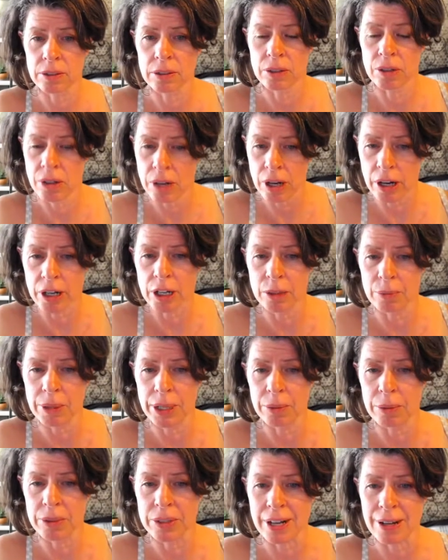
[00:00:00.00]
You're not going to be
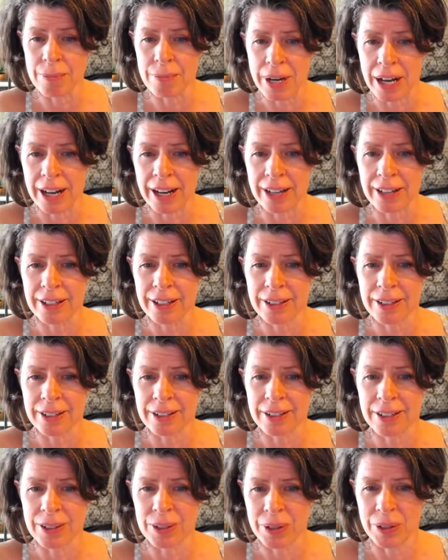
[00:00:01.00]
able to unpack,
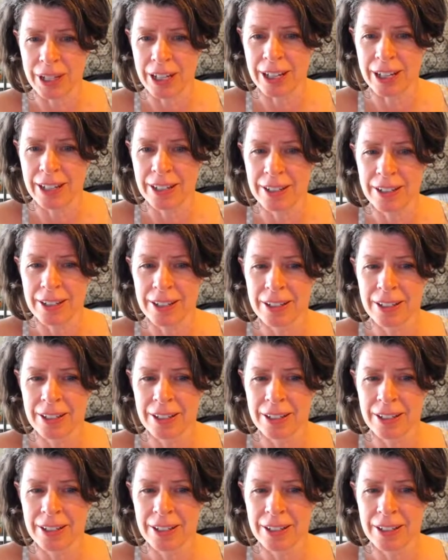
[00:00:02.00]
okay?